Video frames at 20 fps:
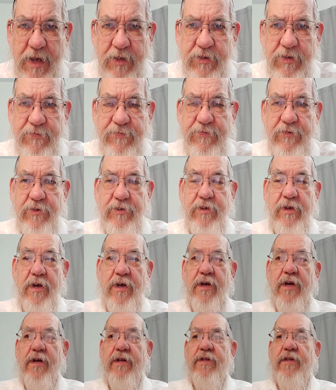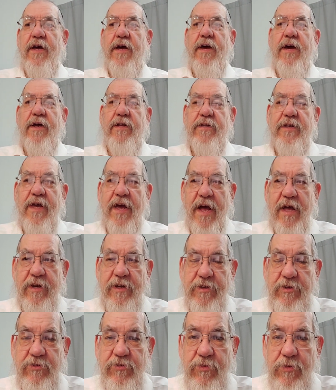the foot, the head
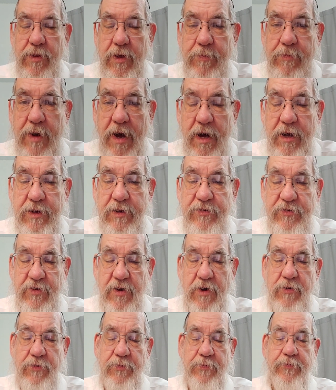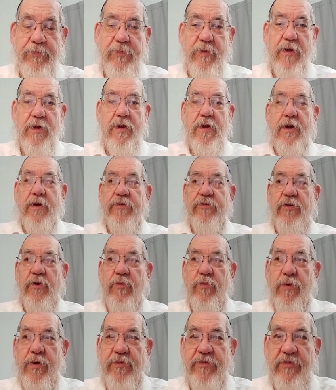cannot do them on his own. So
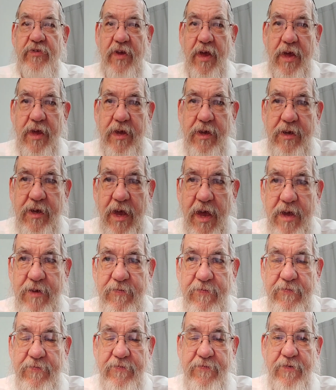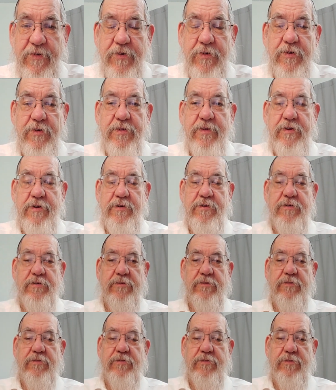we're saying a further
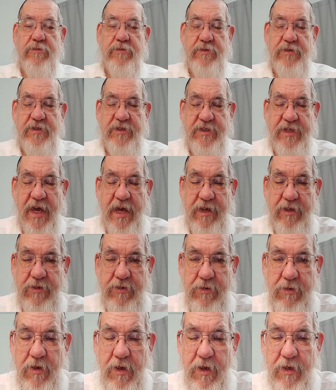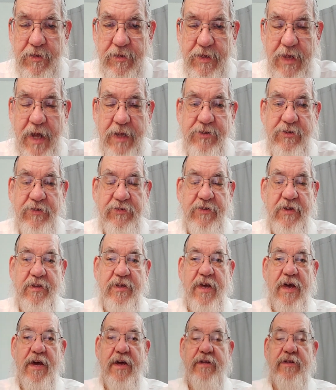state, not just that
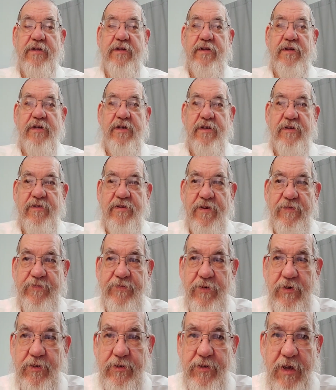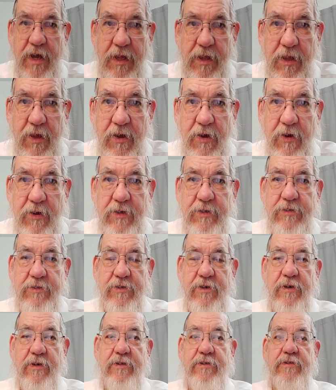the head needs the foot,
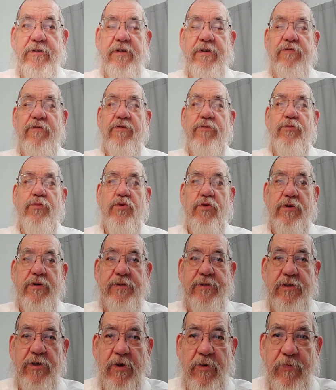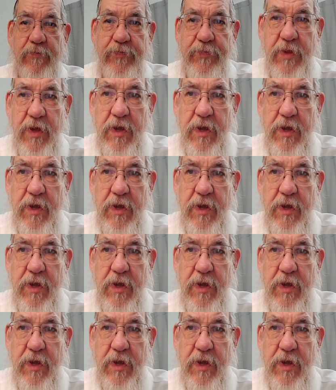even more so.